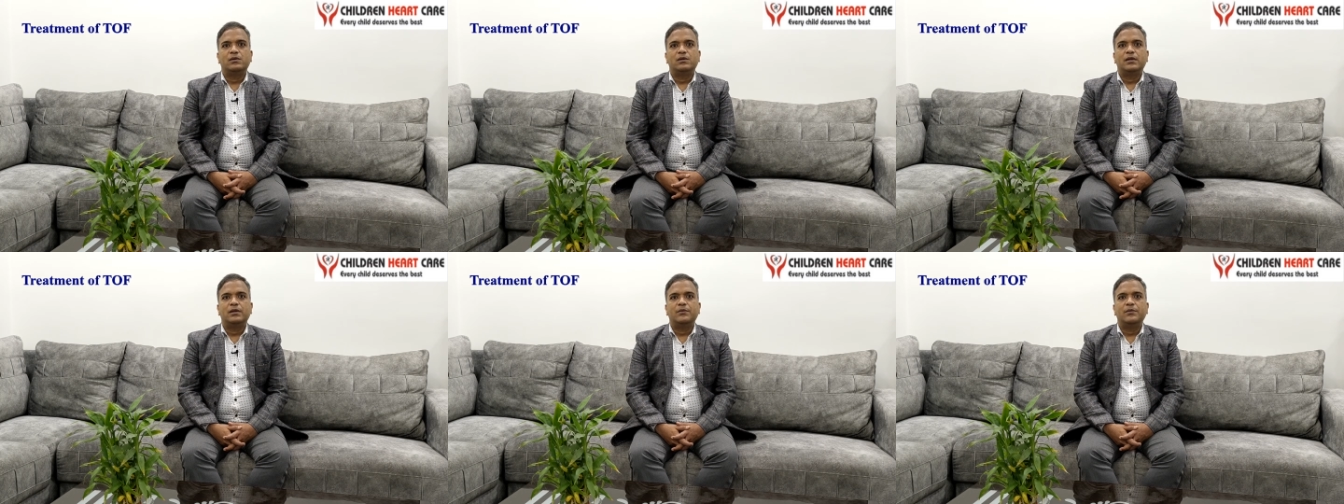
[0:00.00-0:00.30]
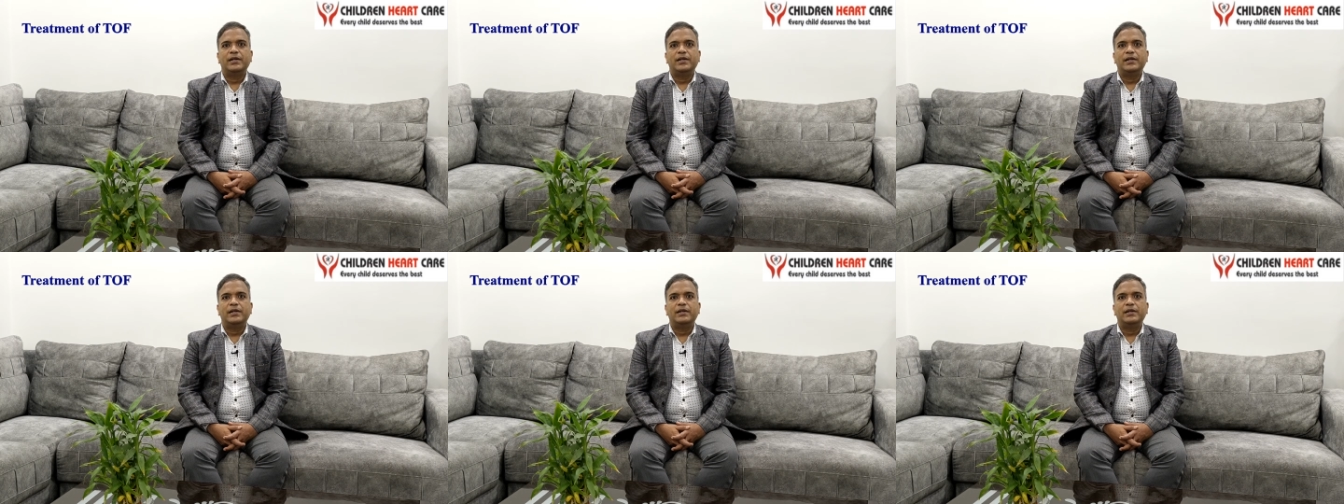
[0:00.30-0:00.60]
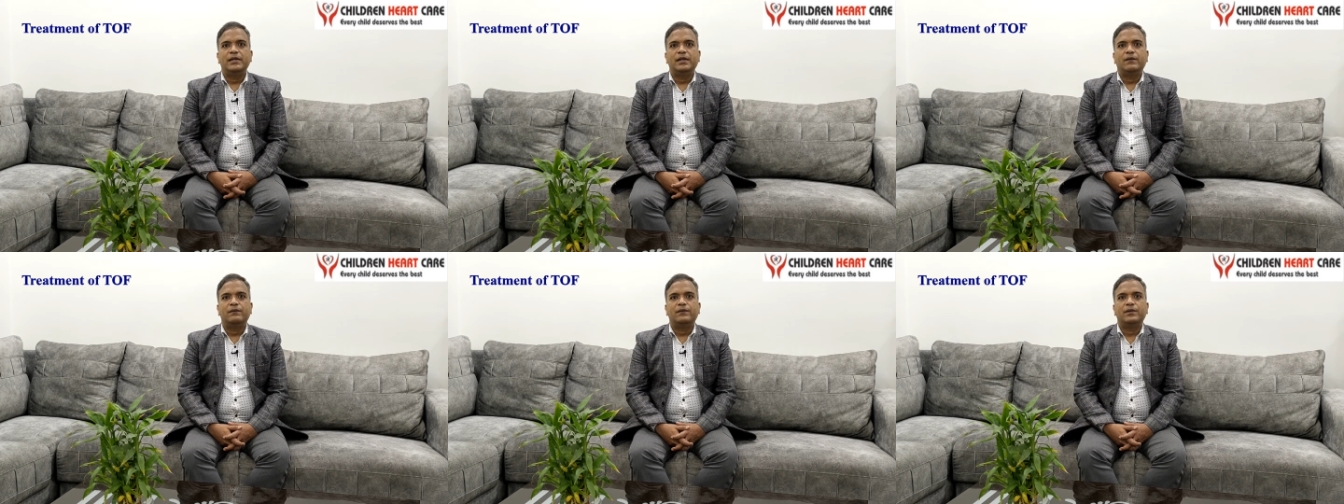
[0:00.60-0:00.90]

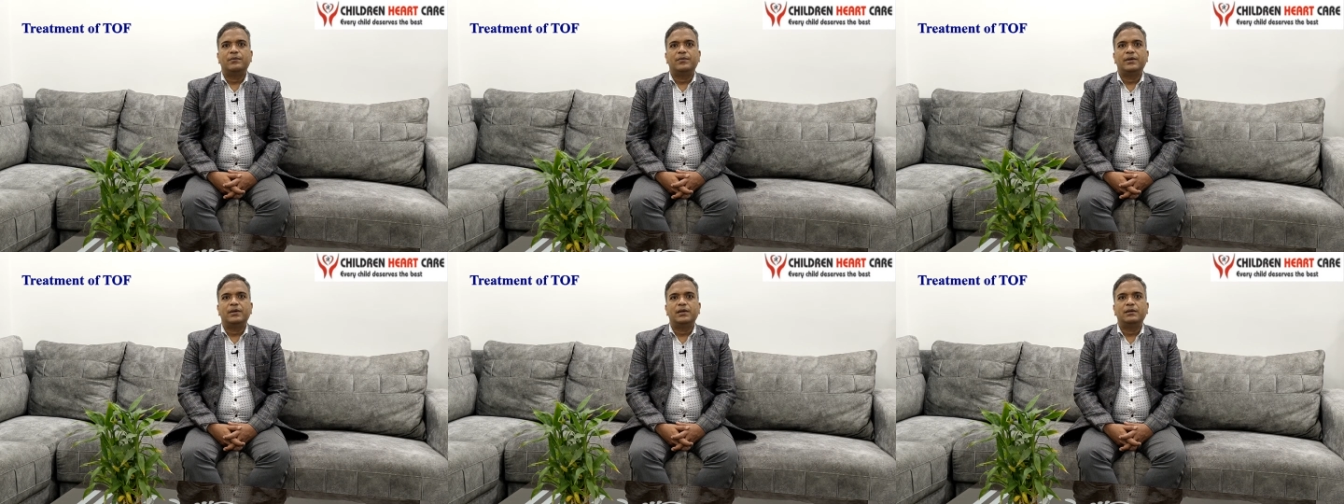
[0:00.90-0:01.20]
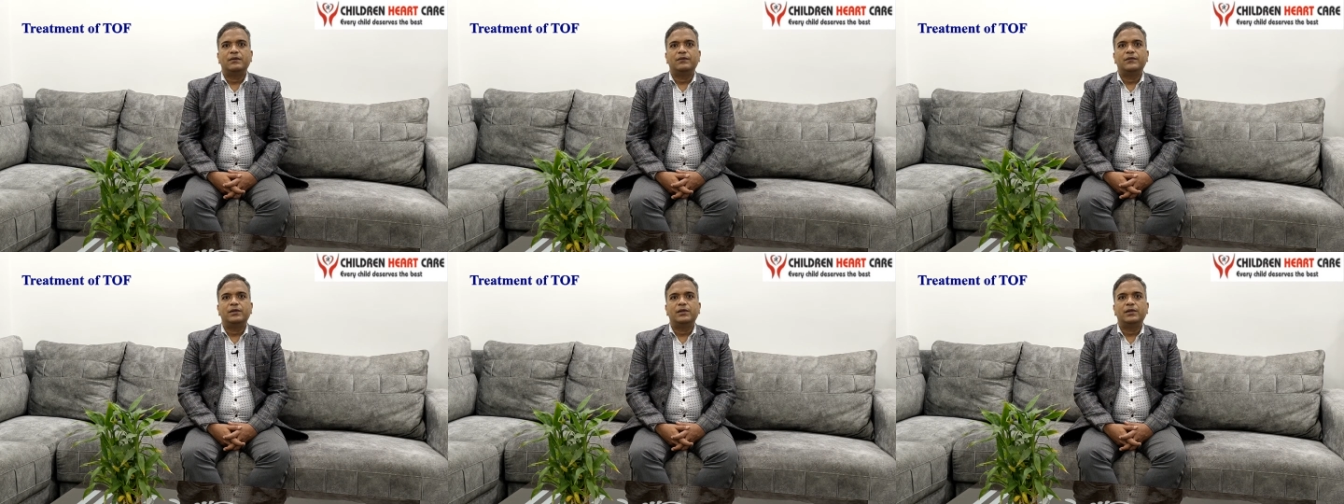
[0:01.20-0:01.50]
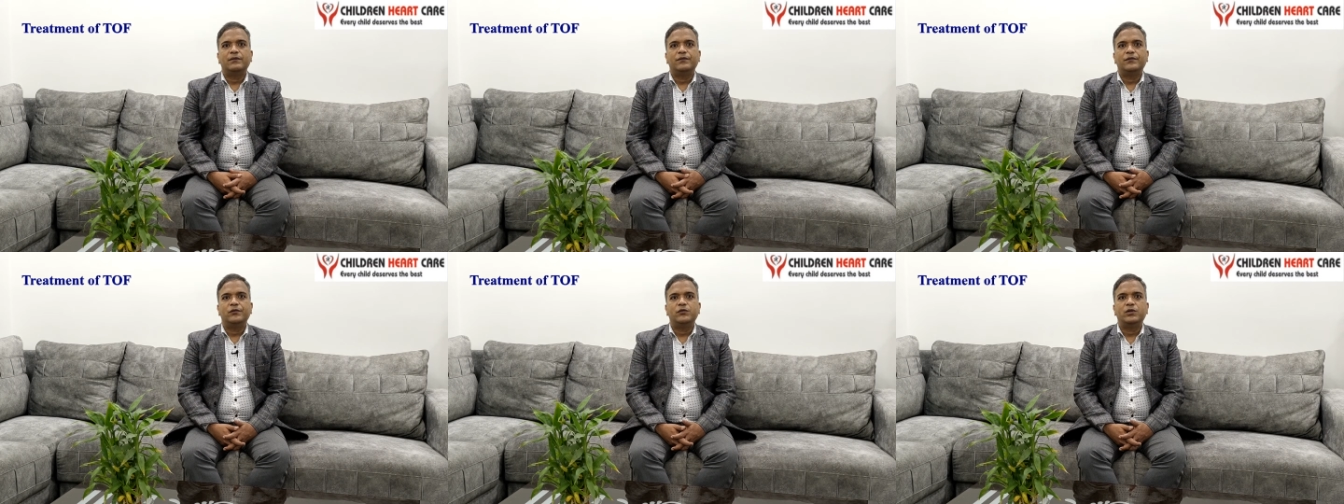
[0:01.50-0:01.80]
immediately after birth
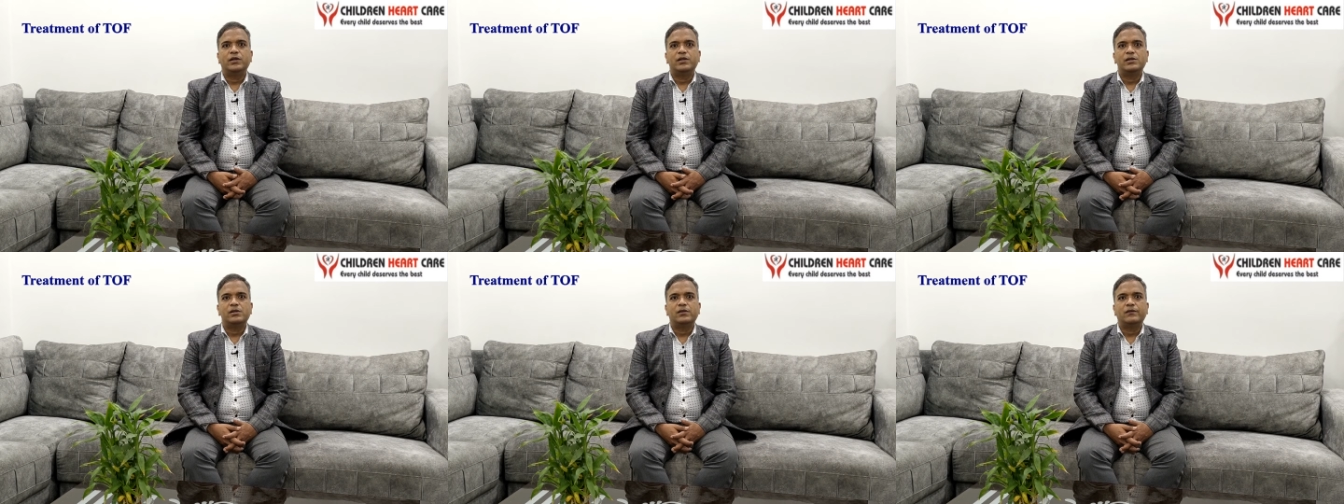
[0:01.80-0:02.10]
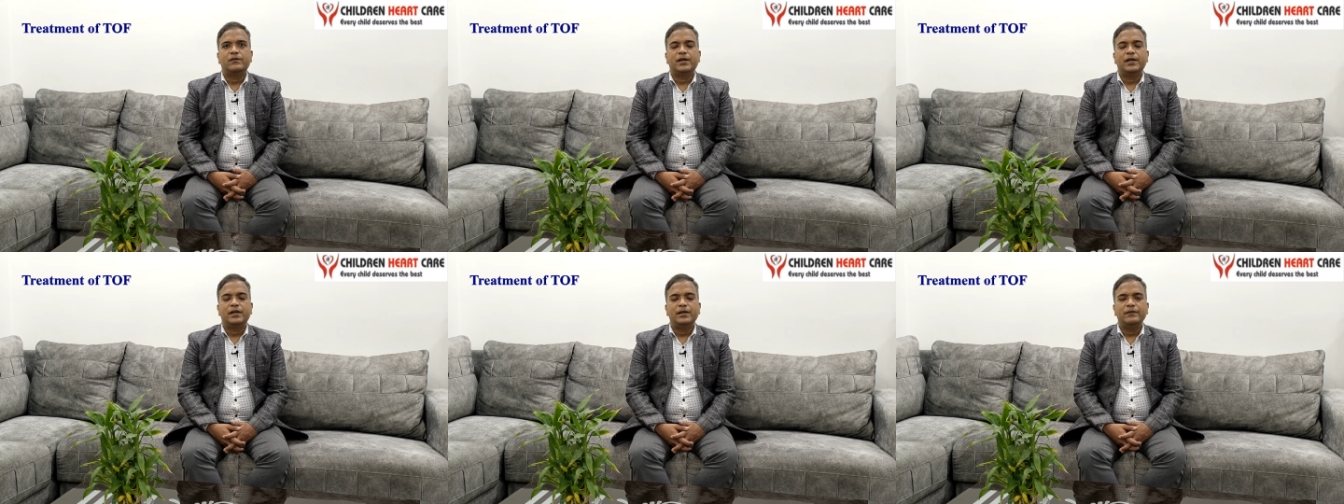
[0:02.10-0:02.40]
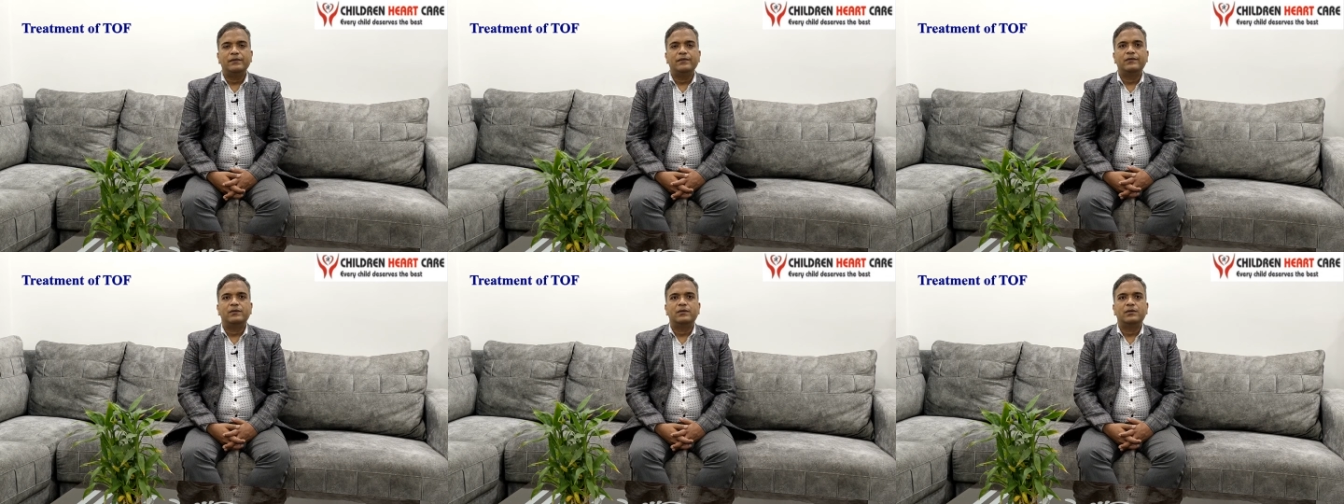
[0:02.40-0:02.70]
within few days of
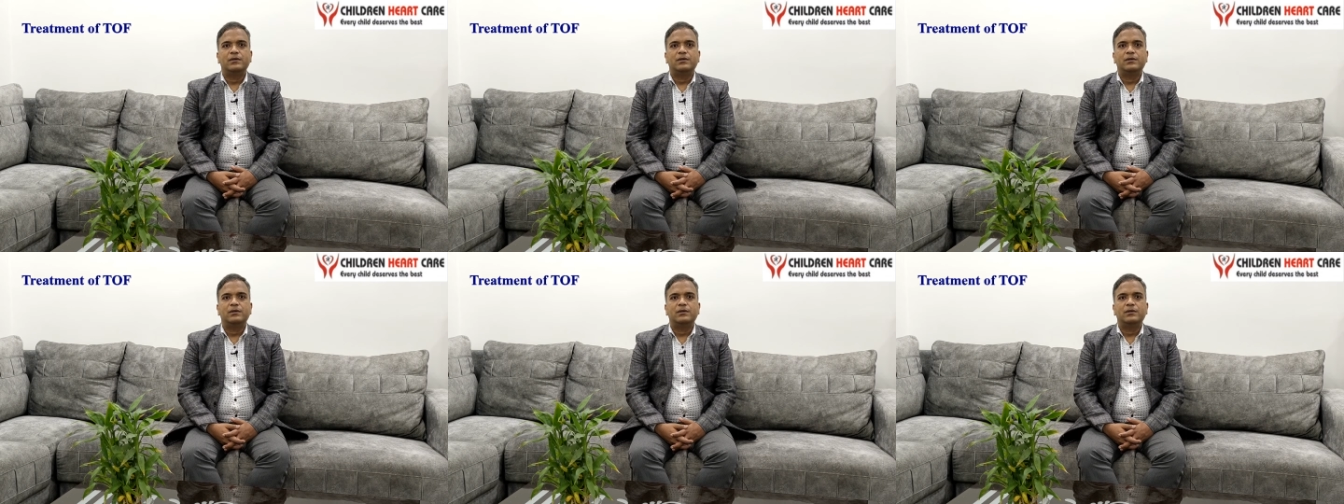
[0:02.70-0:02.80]
life,